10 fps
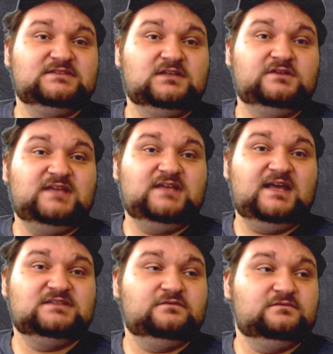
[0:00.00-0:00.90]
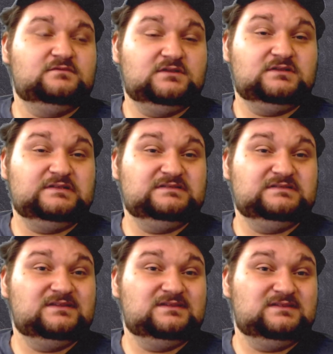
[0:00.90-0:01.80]
test of
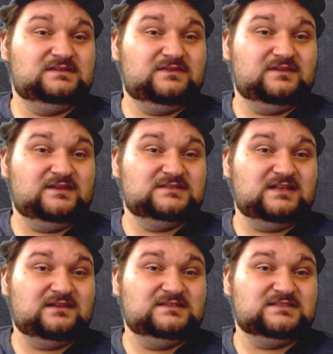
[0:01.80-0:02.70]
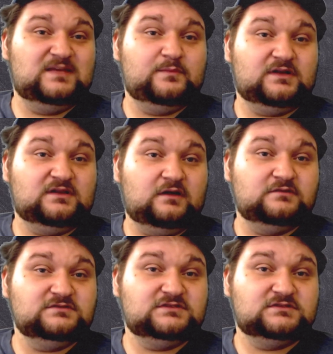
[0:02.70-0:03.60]
did the list at least keep it
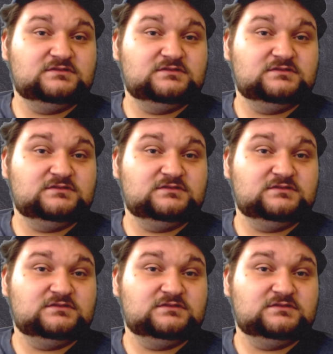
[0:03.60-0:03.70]
close?